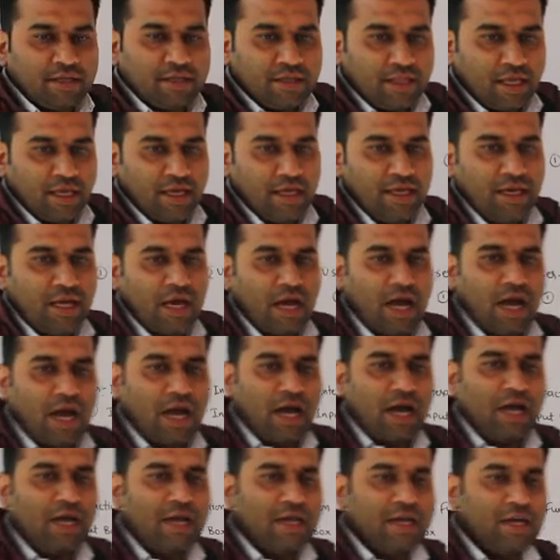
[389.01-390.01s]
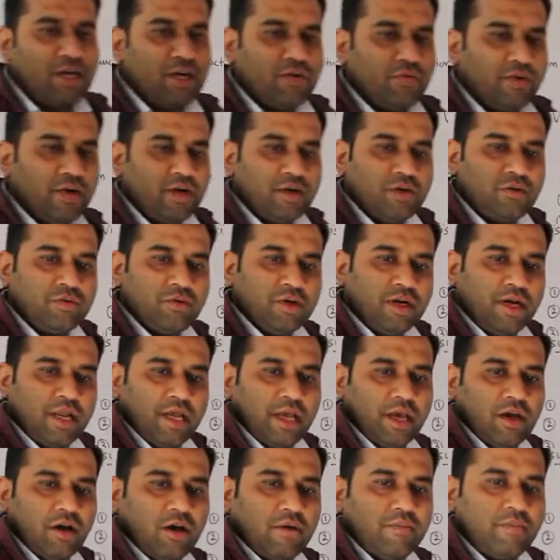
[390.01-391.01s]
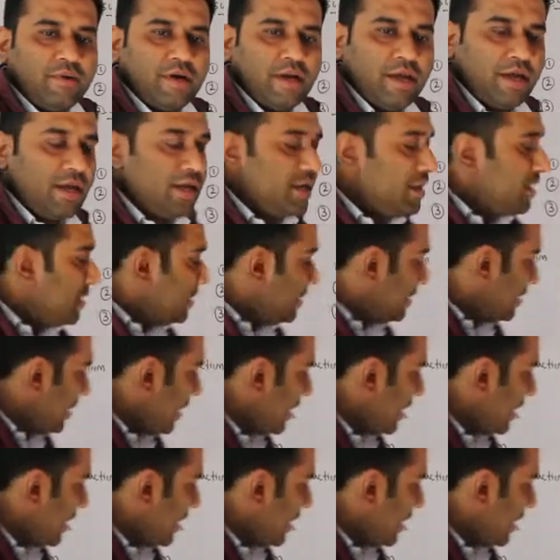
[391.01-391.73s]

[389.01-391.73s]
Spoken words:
Then I equal to day of date.